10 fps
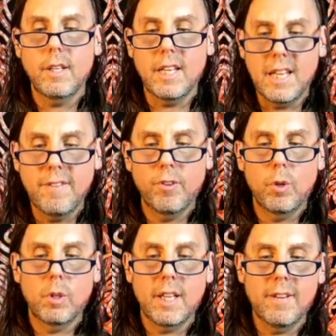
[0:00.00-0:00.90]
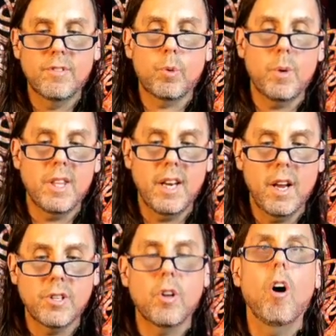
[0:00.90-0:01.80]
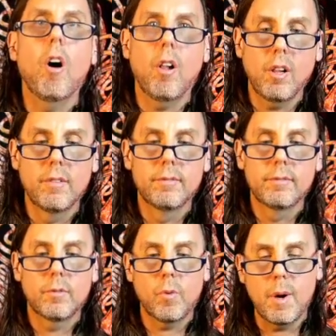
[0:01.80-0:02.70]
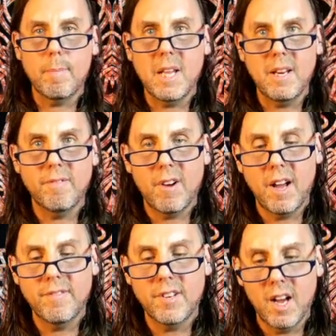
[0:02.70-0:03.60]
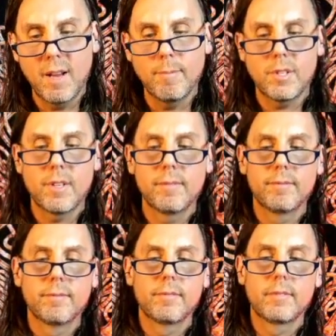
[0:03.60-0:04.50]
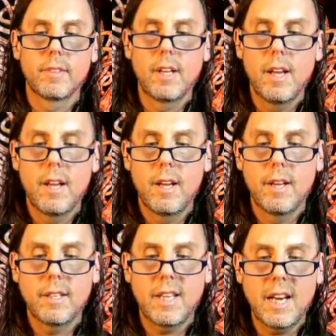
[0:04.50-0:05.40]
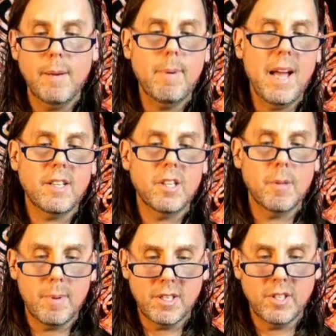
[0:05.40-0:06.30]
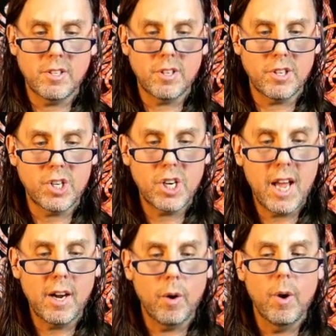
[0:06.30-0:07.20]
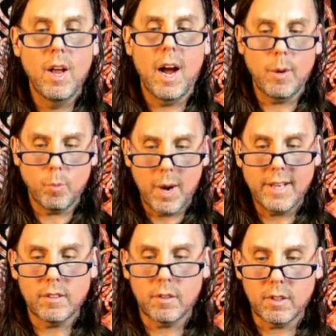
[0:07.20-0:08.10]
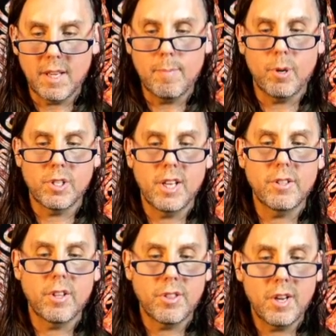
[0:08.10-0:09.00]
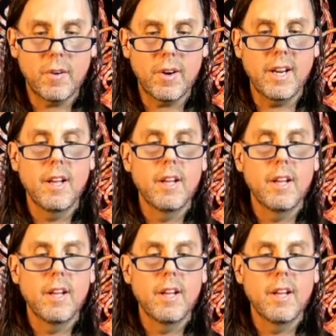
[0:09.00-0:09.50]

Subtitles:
Evil lives within us all. Repeat 5 times. Getting back to the business of the shadow, I regularly present the theory